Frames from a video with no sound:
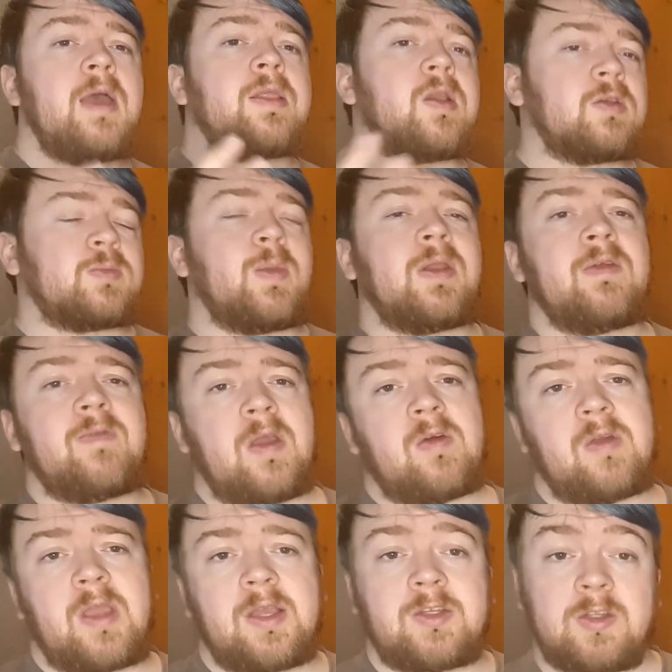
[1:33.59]
There's many
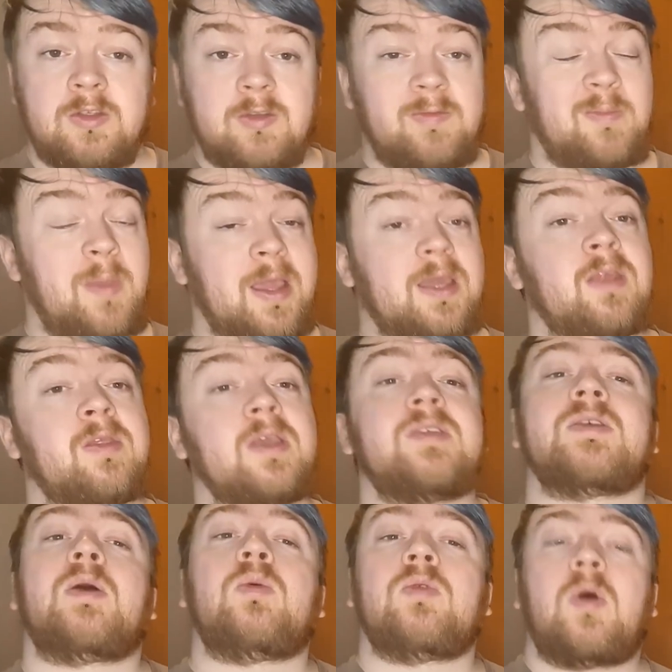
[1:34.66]
variations of making
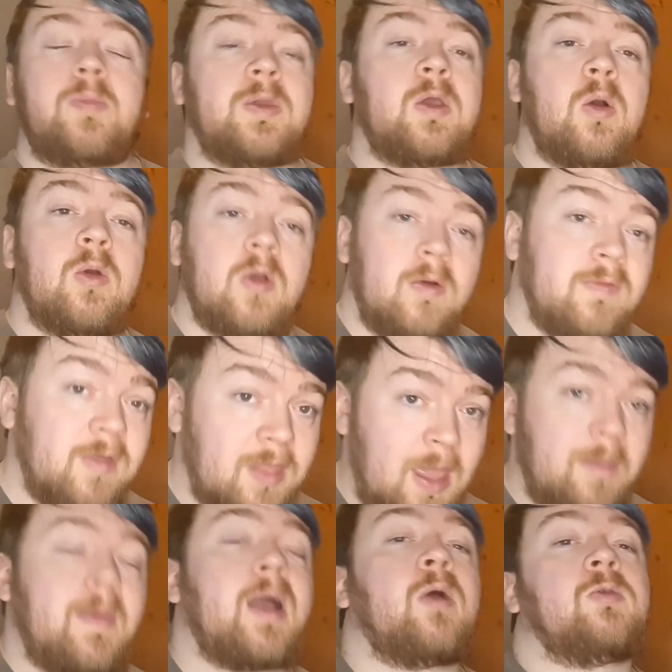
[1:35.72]
these. I will not be going over
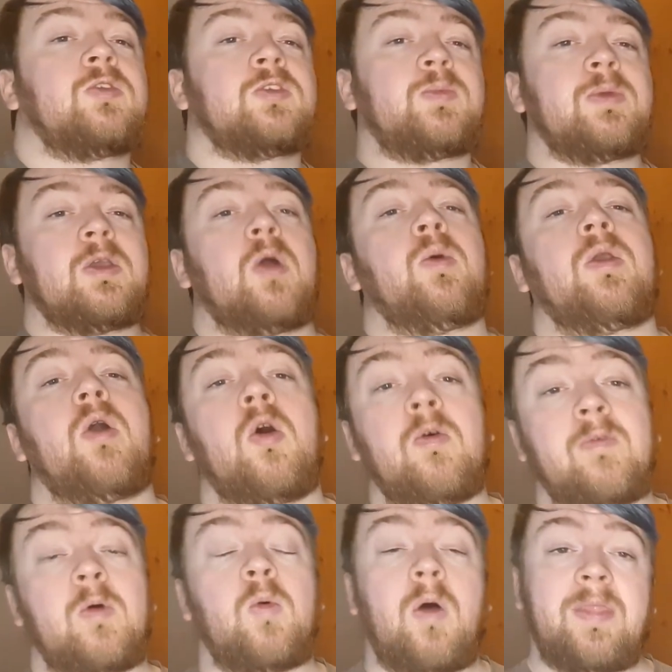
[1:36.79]
them. I will just be going
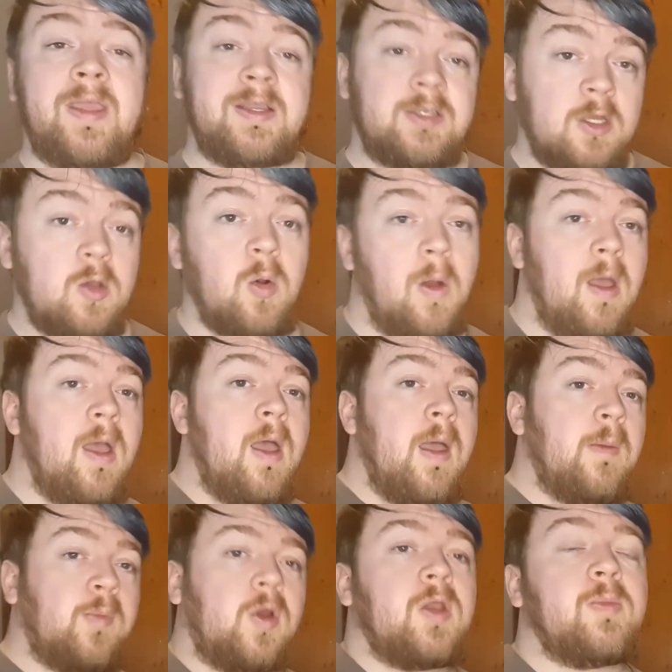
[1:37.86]
over what they do.
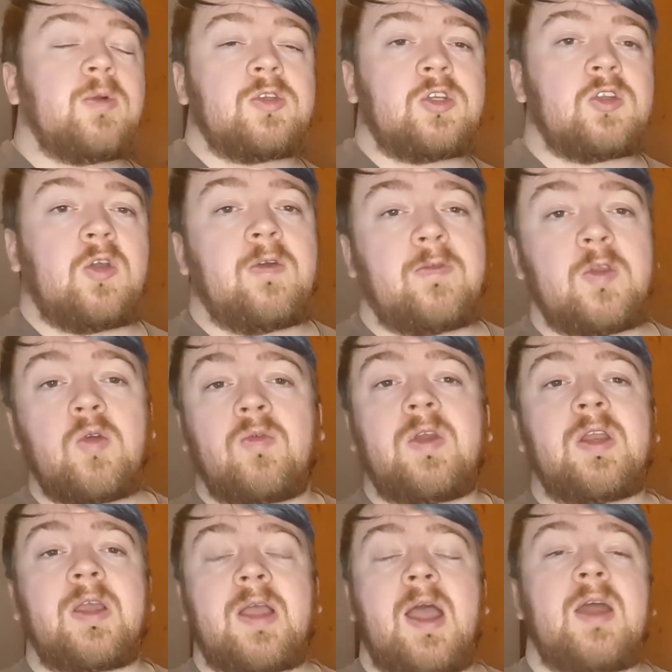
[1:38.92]
Pretty much, so if you
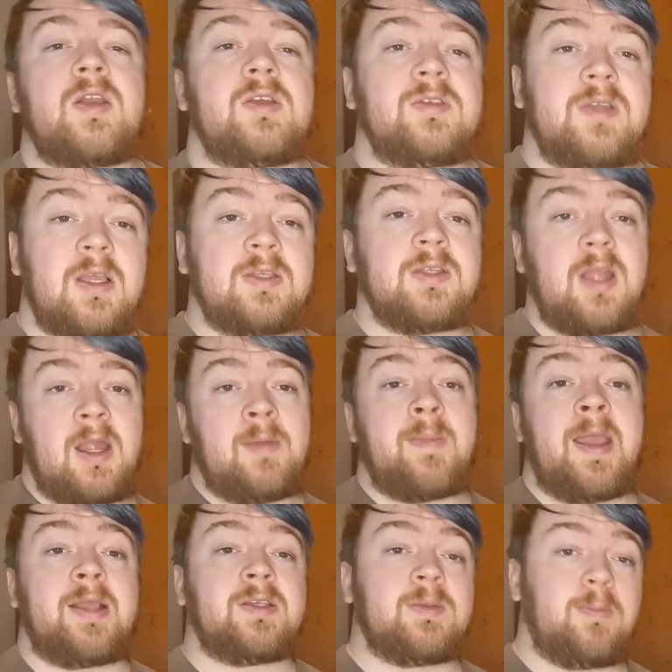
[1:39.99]
read a card and it says it
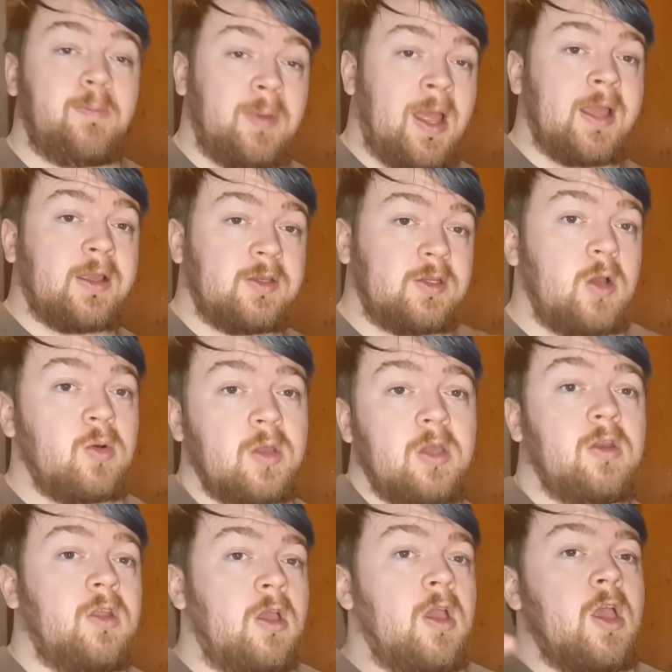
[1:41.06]
makes blank
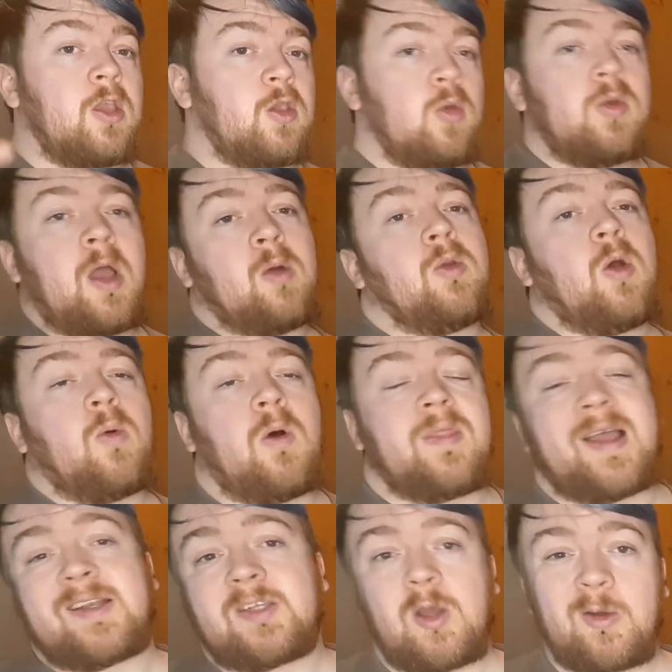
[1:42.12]
token, you now know what
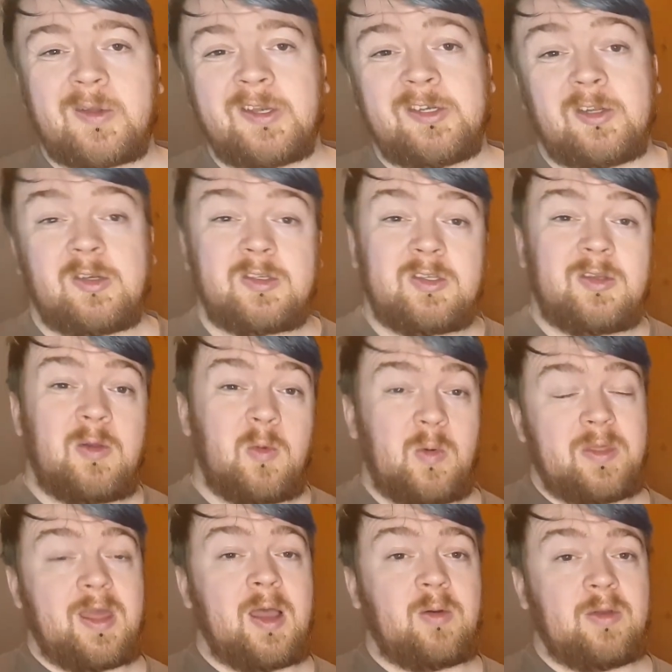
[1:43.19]
that token does
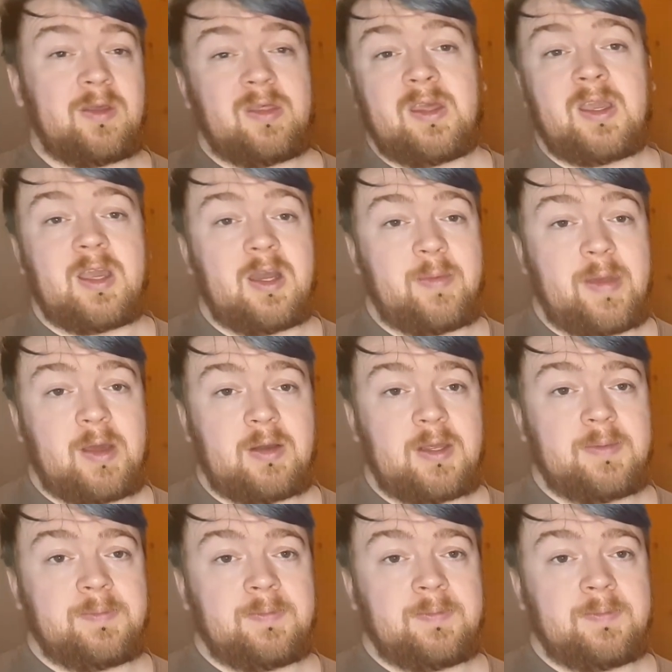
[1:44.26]
without you thinking about it.